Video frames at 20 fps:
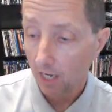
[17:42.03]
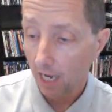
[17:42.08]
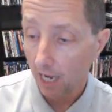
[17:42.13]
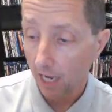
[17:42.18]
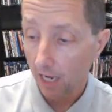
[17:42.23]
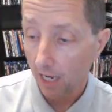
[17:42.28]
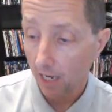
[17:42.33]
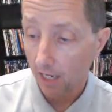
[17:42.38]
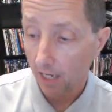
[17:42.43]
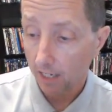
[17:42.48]

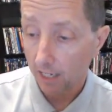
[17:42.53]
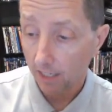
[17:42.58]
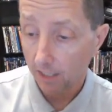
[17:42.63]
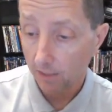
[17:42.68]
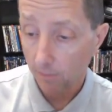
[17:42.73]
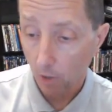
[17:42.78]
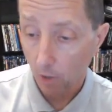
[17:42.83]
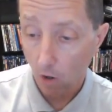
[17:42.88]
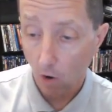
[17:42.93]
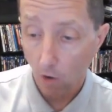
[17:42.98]
Gets
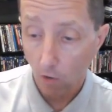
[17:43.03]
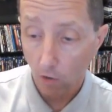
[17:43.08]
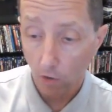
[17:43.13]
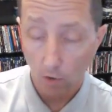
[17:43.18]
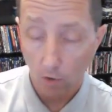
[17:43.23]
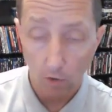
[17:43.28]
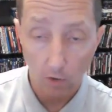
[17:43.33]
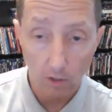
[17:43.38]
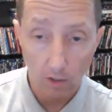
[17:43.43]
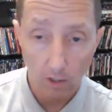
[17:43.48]
him a call
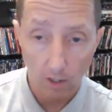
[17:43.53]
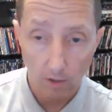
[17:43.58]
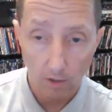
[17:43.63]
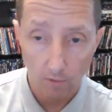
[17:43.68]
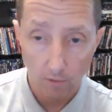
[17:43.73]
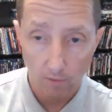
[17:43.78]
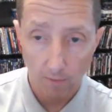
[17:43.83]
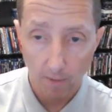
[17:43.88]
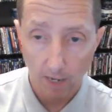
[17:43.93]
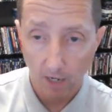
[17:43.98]
girl,
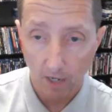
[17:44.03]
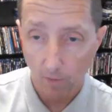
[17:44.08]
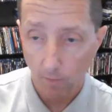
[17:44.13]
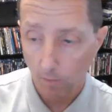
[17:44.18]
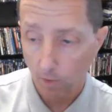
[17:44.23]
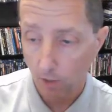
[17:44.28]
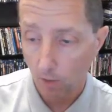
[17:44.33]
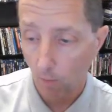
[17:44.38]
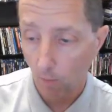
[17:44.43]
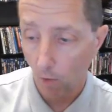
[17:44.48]
Rebecca
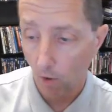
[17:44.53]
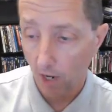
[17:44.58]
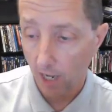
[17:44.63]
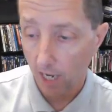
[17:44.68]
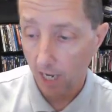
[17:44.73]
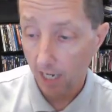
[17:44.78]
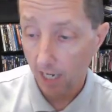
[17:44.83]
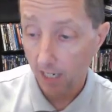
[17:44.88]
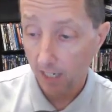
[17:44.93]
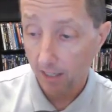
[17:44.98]
De
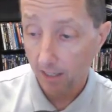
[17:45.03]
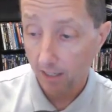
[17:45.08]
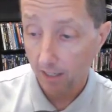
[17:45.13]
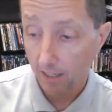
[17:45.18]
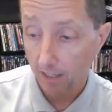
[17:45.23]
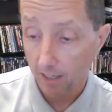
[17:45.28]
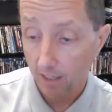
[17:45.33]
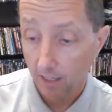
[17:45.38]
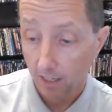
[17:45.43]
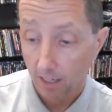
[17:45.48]
Mornay,
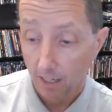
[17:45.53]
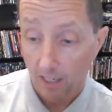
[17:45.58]
and